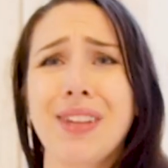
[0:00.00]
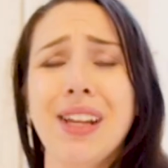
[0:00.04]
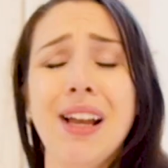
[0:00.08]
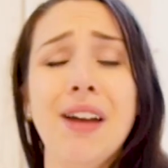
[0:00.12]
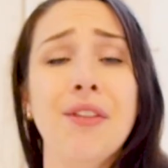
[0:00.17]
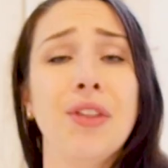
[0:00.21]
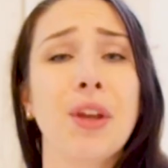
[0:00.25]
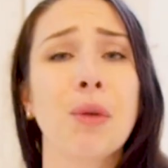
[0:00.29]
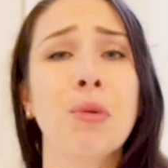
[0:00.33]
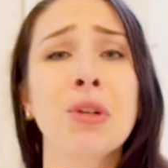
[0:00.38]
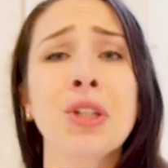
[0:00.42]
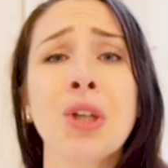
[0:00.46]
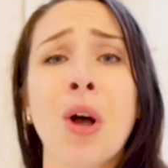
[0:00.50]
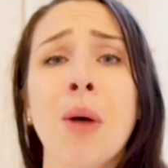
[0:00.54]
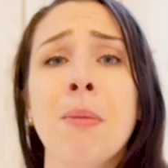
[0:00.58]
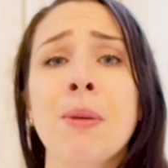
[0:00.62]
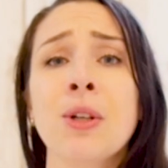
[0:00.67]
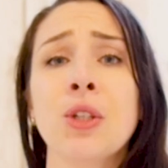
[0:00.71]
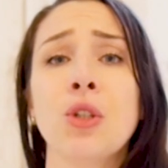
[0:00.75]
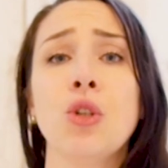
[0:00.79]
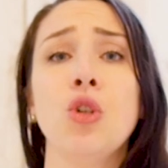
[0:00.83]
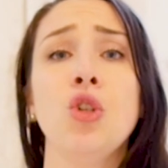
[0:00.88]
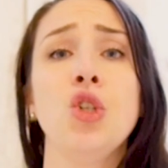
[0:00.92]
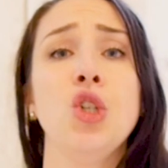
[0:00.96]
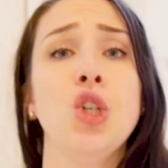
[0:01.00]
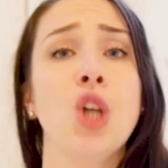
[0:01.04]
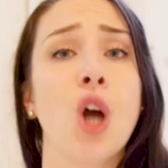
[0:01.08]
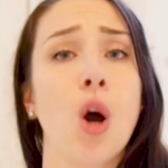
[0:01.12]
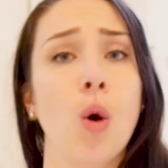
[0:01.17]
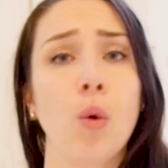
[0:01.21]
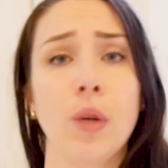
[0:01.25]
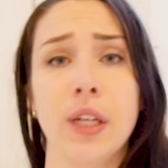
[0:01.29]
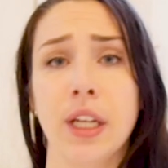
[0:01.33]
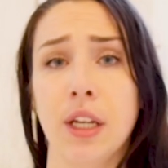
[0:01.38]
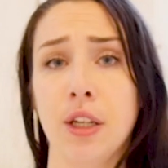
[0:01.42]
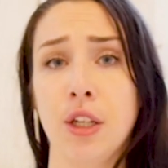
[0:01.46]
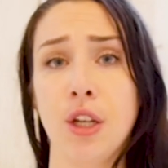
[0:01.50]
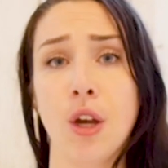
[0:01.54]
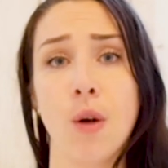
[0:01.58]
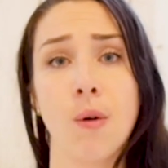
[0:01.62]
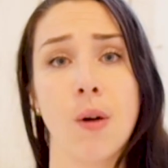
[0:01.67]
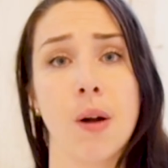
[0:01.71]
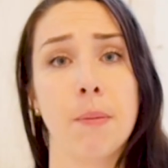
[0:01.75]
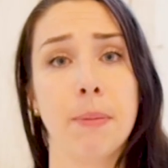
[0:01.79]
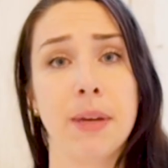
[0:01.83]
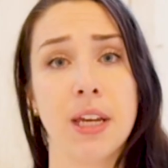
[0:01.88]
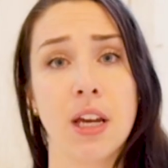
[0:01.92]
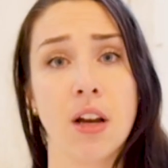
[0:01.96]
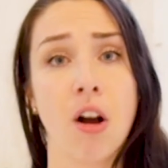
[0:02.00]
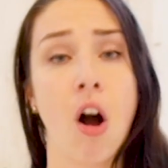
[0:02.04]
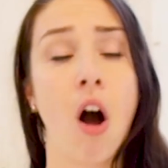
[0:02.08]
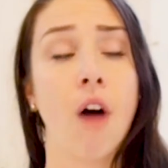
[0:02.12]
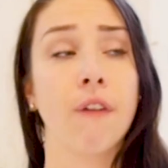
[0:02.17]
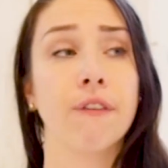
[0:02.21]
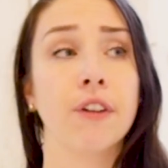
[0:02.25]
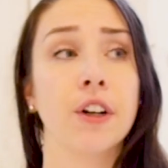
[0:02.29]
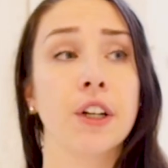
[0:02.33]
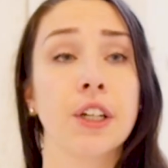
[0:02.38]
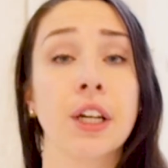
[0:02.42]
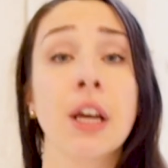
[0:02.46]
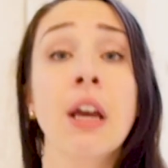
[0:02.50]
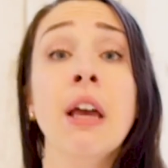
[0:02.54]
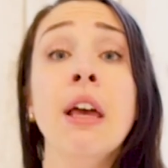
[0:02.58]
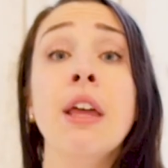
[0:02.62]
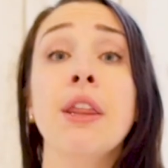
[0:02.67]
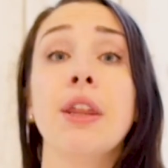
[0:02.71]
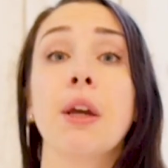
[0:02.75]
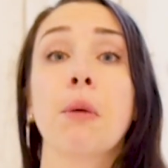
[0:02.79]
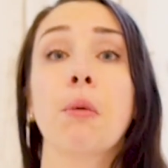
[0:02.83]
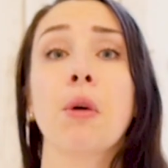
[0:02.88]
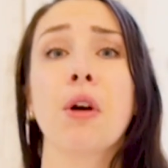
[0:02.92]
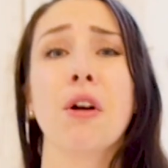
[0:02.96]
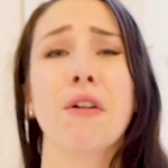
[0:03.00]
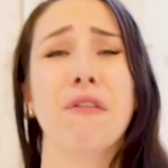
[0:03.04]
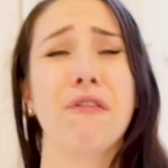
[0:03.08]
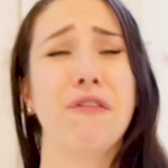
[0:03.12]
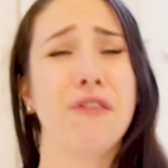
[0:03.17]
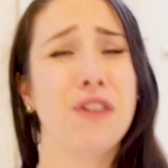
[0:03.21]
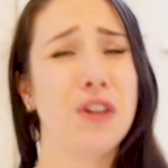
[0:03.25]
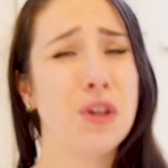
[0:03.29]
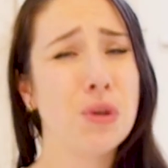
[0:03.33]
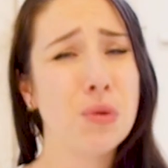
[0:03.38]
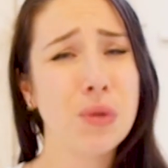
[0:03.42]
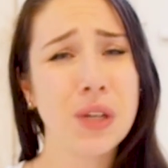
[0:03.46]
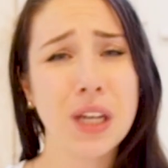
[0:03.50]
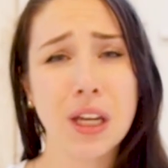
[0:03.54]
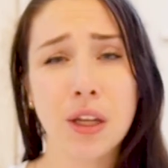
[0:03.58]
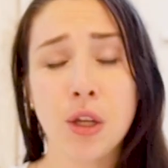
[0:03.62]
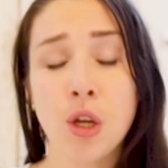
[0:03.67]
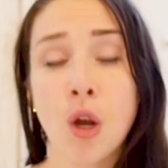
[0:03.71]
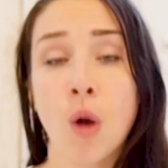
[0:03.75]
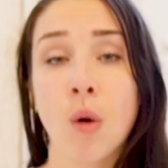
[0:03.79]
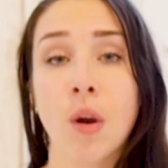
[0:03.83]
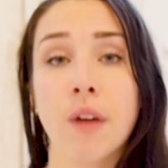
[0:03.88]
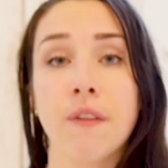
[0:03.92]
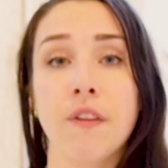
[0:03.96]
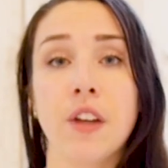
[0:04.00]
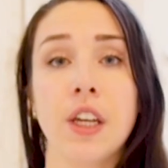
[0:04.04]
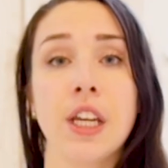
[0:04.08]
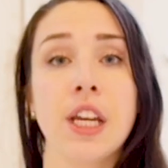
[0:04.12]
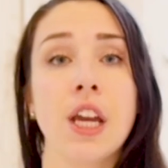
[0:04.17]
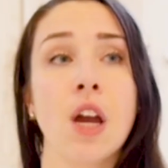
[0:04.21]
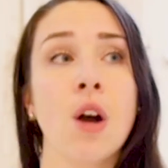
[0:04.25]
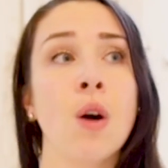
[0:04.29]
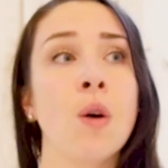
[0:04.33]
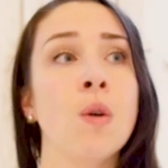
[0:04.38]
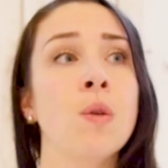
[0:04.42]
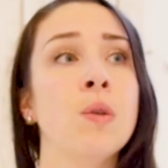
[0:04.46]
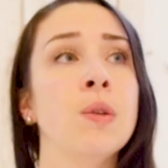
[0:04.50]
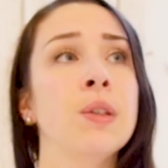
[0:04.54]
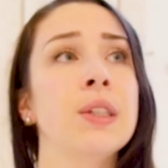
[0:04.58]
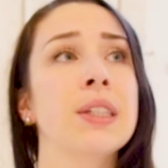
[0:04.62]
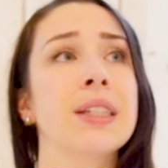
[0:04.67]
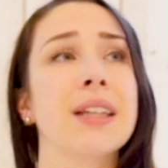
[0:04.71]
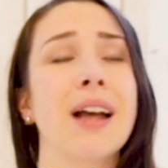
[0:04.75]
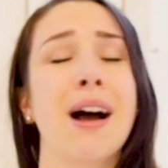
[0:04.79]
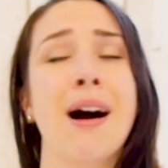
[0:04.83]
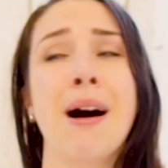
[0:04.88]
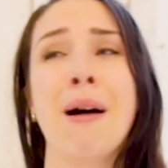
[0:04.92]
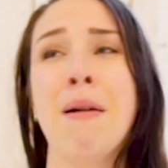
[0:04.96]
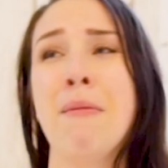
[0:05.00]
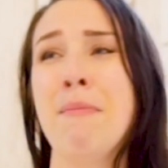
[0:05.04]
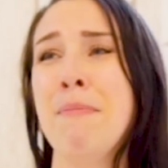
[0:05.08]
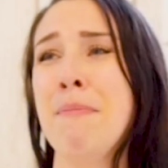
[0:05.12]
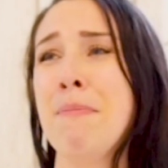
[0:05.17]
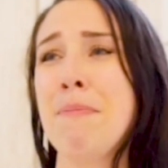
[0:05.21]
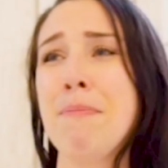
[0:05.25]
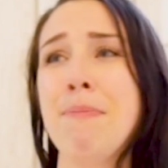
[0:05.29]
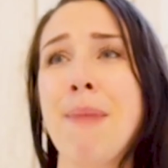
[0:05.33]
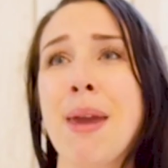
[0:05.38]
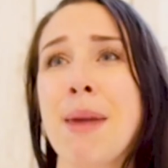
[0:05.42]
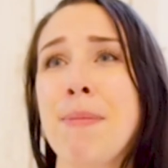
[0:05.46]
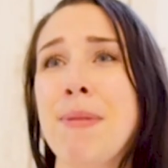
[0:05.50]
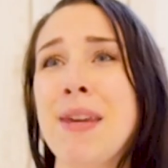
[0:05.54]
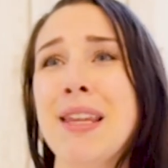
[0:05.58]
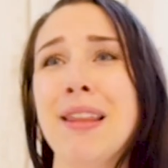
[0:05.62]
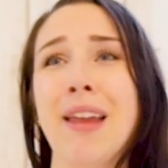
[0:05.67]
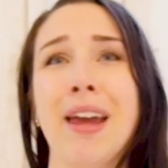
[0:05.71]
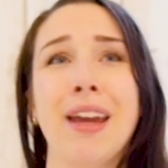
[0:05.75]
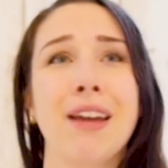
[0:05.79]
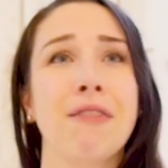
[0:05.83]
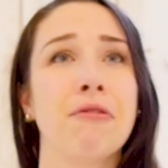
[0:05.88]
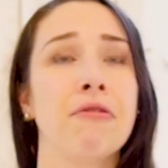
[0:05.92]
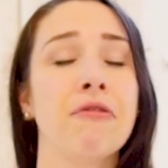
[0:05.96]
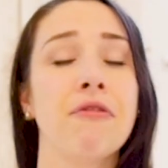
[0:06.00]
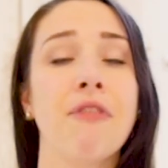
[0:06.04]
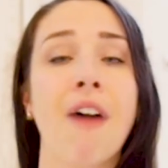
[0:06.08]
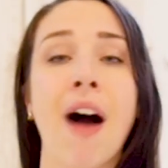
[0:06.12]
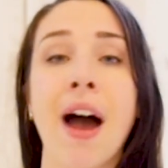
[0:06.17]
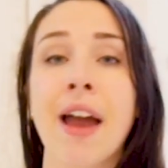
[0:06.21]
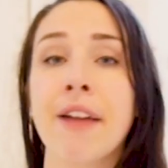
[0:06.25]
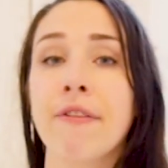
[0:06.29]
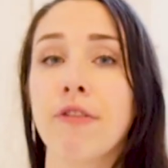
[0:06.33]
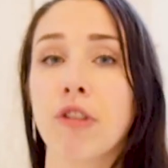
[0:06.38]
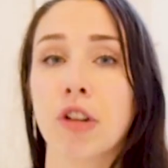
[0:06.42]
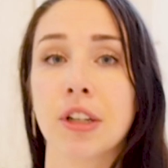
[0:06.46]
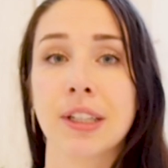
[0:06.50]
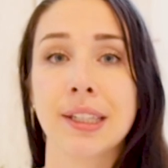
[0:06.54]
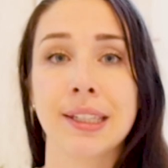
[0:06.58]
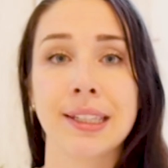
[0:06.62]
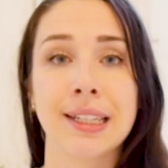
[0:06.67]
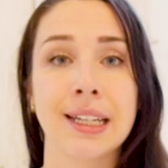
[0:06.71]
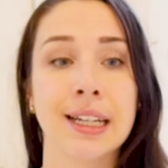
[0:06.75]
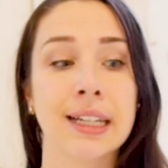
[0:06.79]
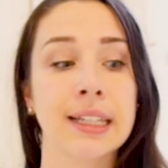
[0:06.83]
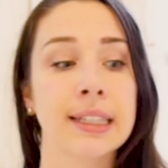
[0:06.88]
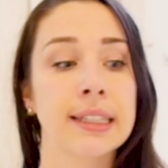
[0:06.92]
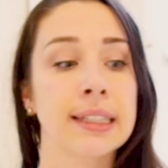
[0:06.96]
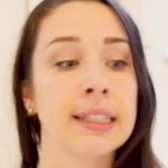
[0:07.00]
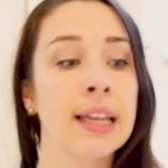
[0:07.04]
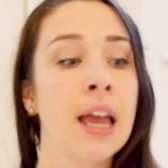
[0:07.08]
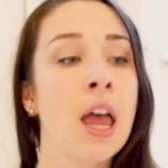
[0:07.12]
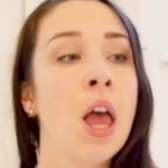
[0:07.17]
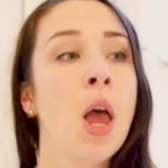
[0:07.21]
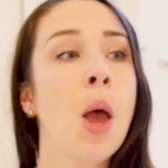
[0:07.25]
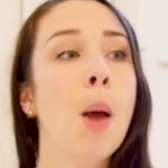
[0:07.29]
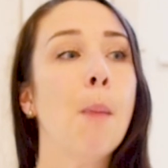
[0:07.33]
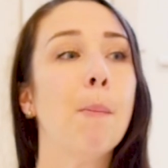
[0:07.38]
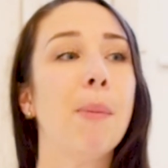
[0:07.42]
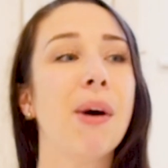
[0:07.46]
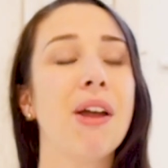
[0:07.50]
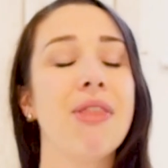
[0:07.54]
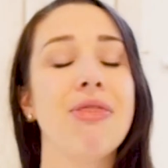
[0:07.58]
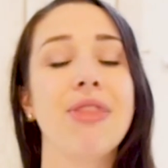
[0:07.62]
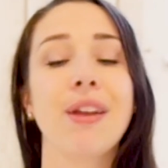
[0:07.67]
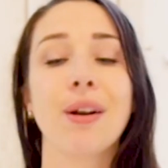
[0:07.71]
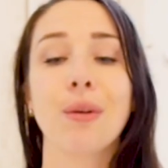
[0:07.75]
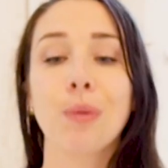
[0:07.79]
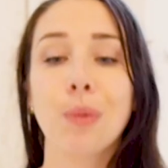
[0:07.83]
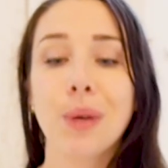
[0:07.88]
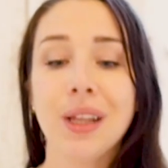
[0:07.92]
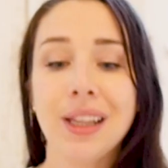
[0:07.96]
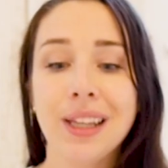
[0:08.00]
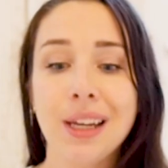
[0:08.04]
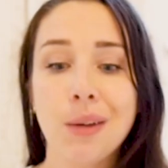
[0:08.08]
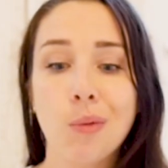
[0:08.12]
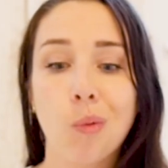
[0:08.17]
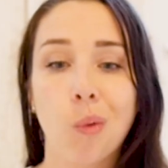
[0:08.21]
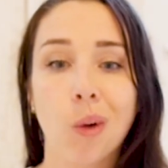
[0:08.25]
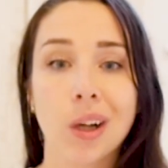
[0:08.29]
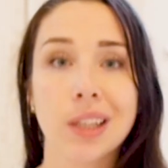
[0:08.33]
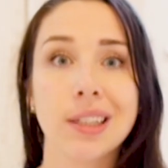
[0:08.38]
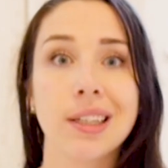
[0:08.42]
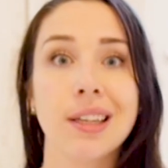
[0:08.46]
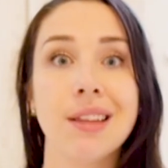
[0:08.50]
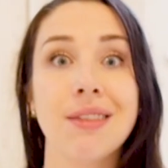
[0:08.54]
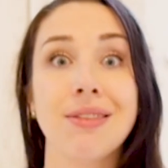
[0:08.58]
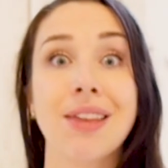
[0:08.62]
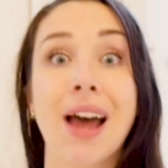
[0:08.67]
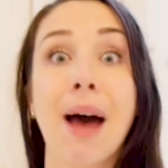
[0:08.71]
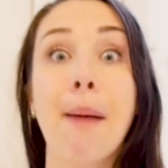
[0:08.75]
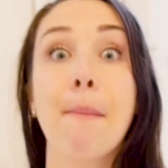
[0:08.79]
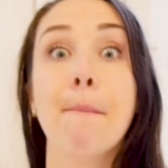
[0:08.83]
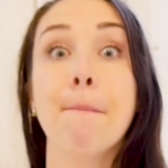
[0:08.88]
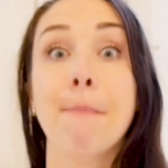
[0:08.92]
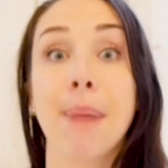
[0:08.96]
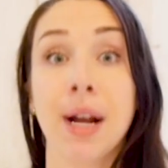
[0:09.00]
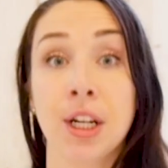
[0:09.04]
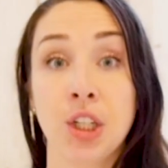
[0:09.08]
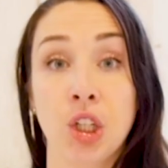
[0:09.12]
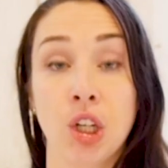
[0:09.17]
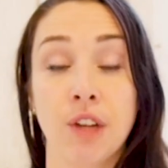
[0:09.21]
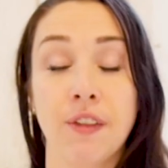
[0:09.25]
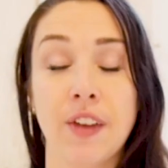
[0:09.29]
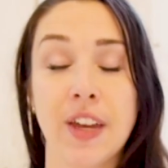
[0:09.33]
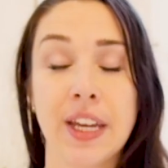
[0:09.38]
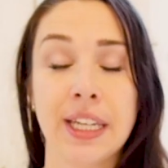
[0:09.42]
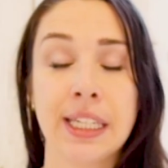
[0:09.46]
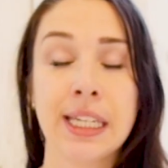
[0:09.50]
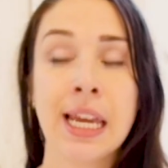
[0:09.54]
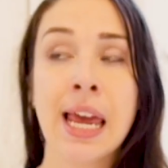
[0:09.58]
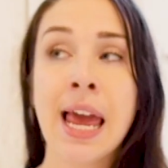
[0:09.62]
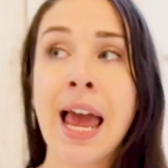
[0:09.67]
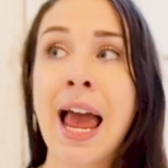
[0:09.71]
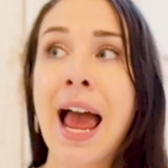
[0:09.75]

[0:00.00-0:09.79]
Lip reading: there was almost no yin yoga being offered. There were a few yin yoga videos, maybe like 5 or 6, but there really wasn't that much of it.